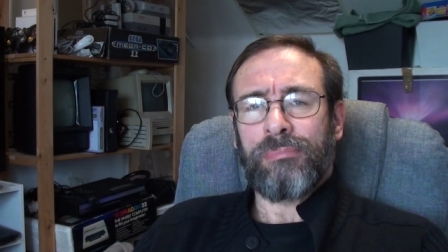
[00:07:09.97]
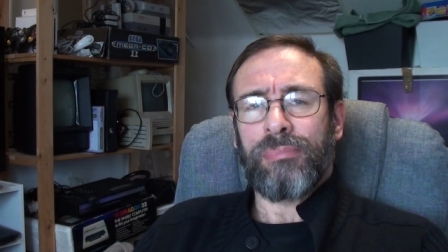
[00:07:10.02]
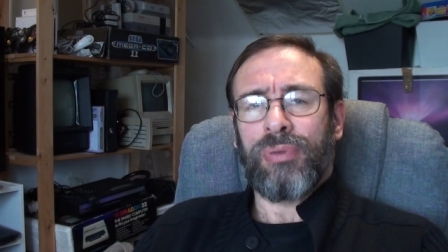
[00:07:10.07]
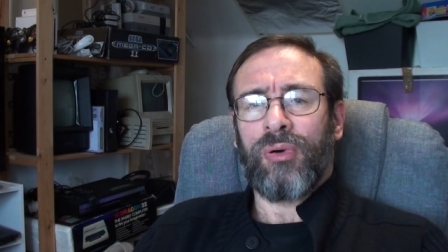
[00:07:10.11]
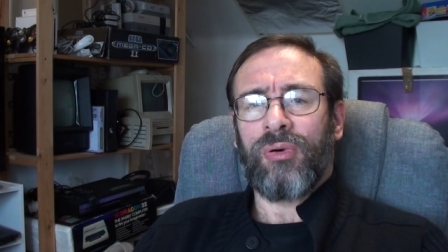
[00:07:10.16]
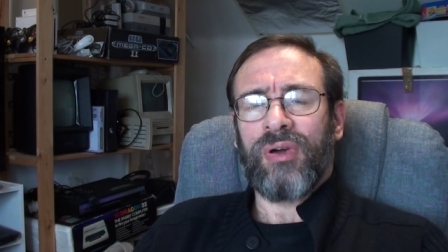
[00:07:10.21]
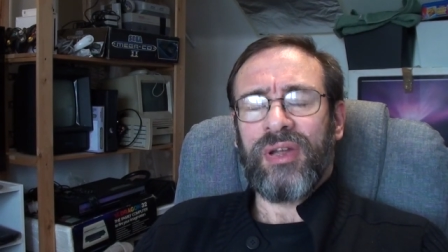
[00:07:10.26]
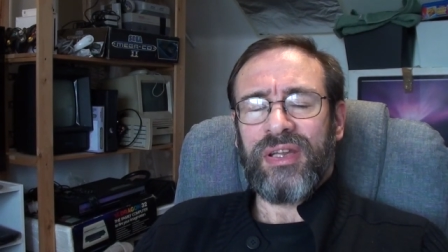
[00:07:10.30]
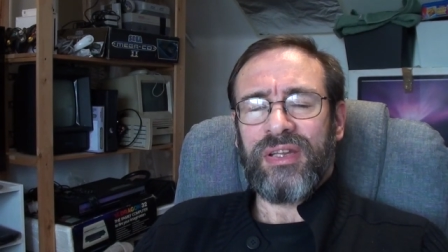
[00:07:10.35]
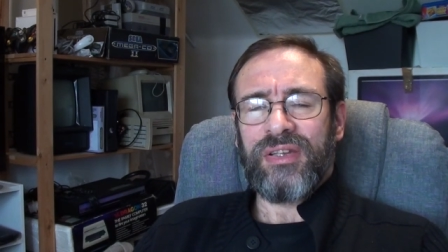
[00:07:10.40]

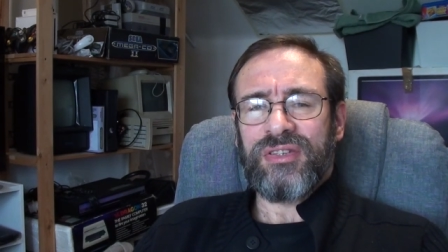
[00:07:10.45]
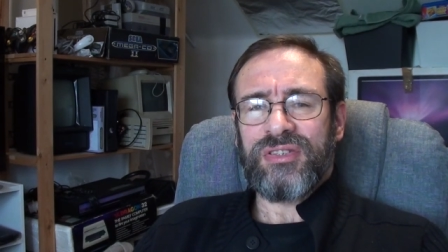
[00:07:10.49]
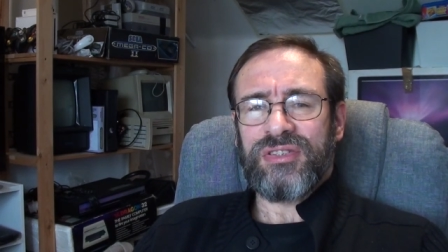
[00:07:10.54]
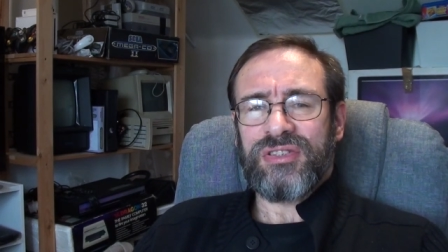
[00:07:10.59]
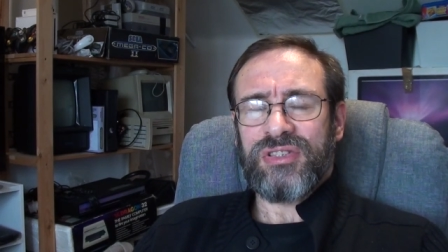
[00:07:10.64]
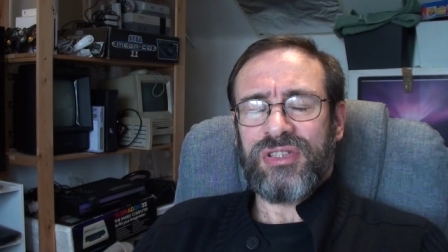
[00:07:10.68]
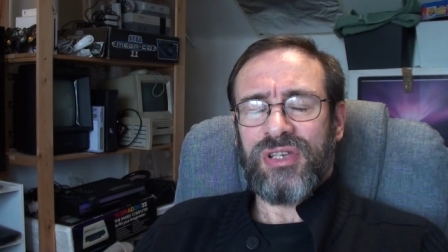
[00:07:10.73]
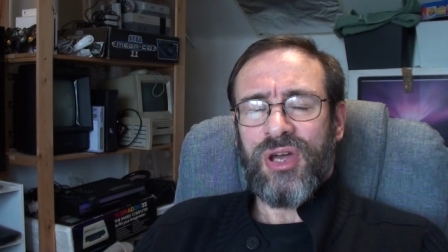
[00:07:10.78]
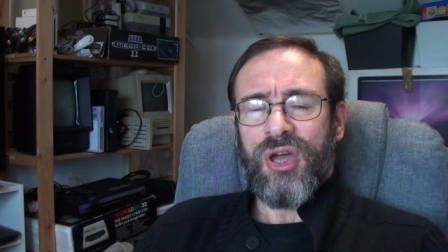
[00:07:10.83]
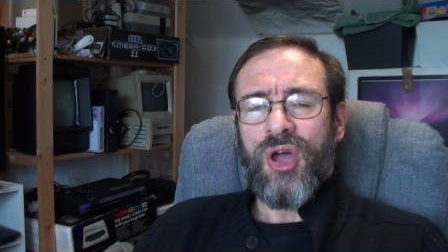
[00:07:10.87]

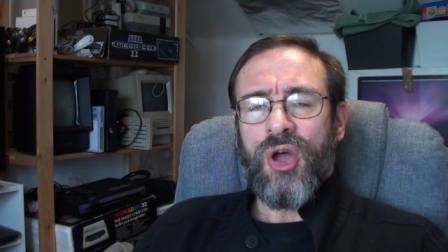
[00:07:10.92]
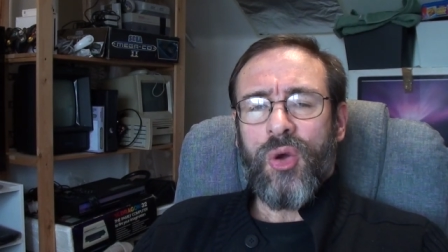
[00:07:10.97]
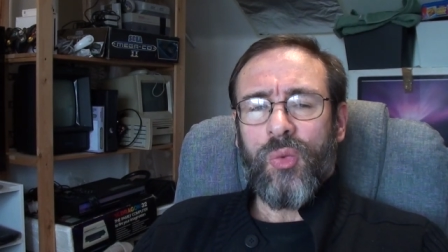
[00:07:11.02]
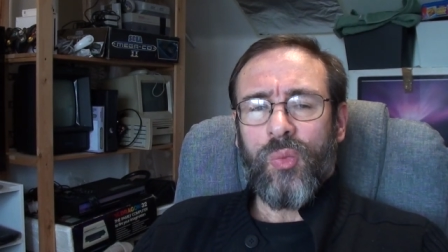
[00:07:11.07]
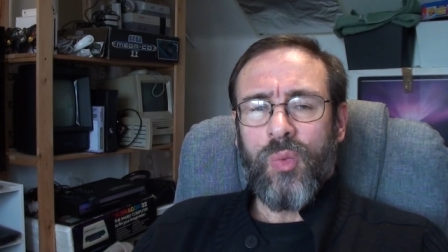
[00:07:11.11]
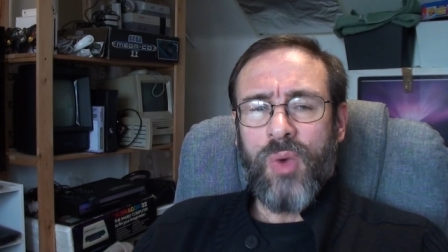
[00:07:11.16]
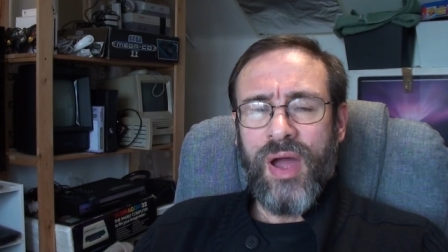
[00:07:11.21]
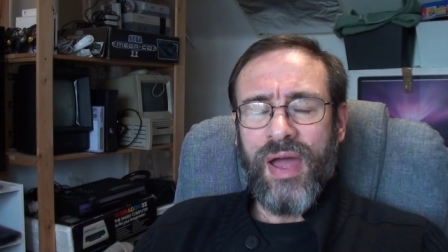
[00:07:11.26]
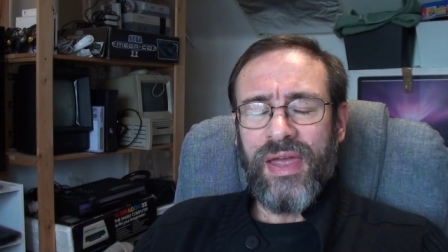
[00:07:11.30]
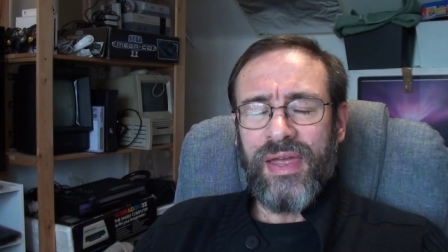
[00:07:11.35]
point
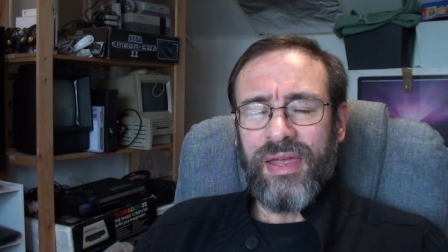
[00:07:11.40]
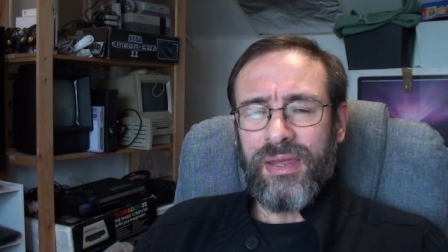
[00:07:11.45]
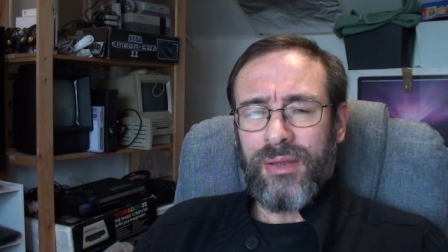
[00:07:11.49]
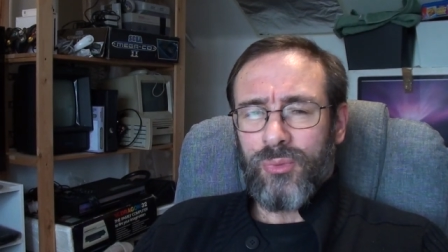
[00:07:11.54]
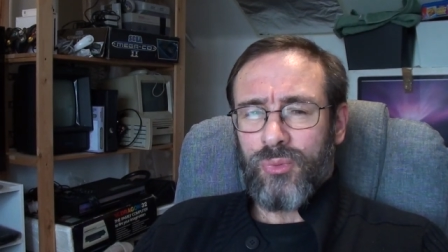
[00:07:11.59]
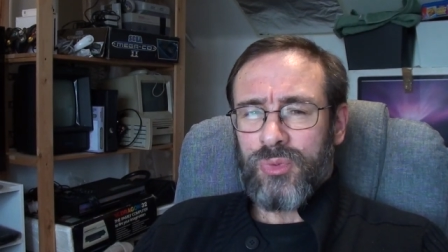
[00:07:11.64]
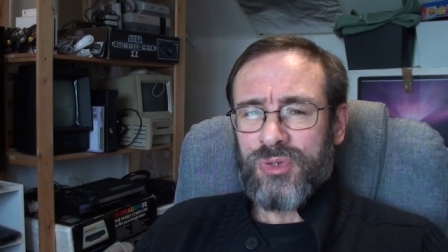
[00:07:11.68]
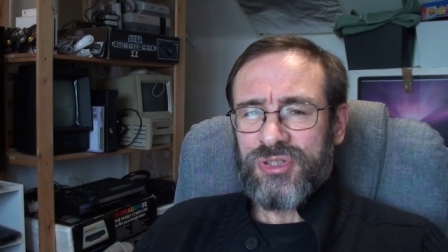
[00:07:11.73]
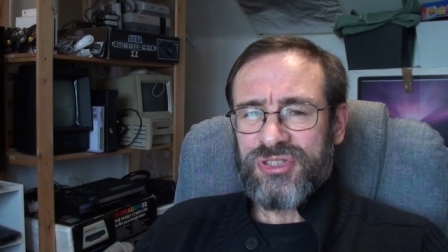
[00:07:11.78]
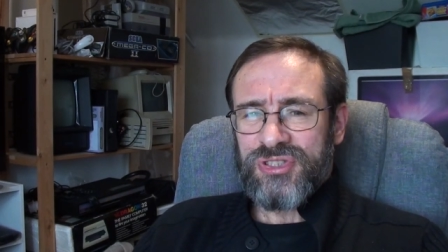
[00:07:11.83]
where
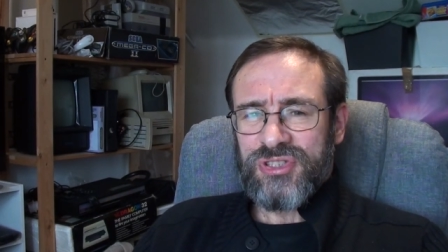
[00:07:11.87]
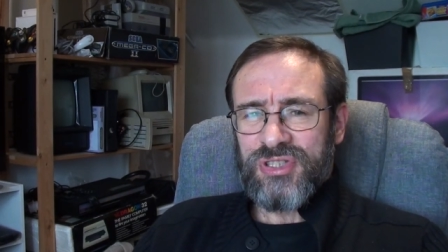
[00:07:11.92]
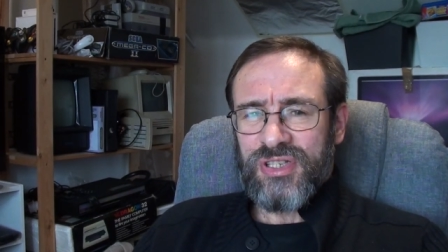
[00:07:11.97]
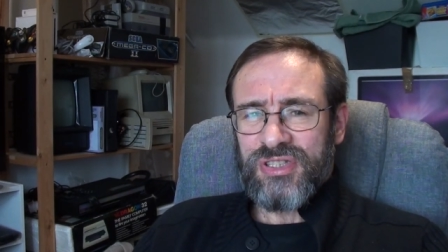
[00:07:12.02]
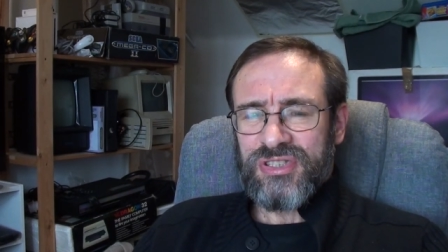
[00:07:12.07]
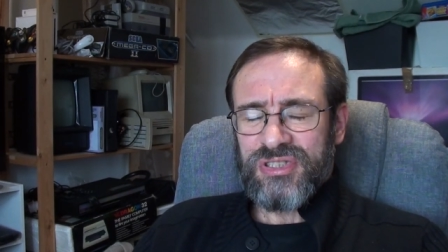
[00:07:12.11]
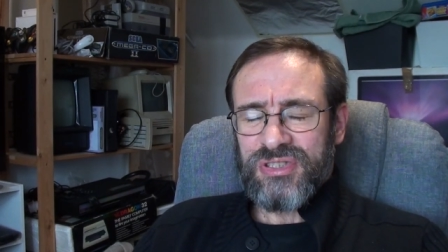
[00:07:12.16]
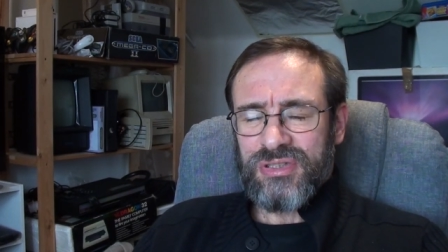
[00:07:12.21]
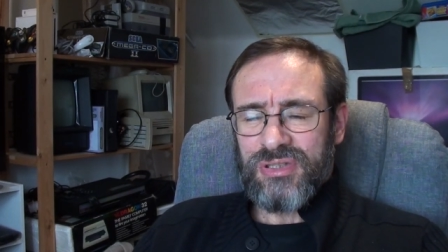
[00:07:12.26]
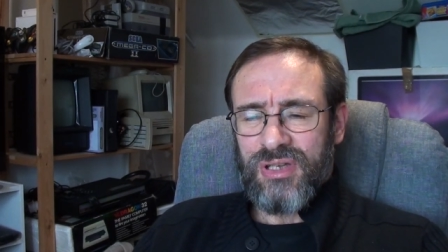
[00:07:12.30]
it was
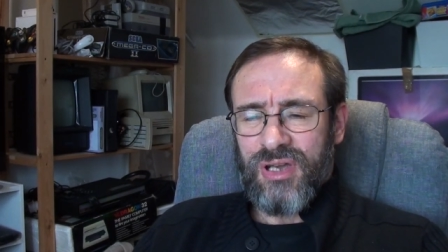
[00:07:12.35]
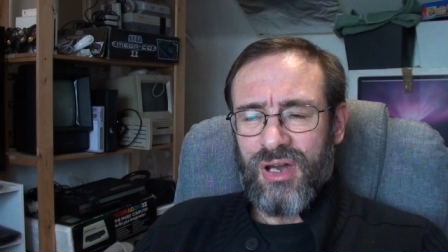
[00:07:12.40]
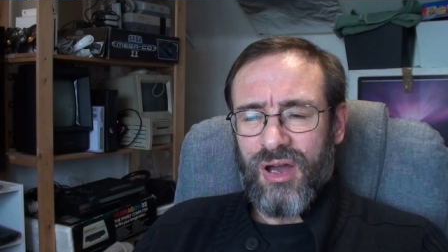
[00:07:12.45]
just,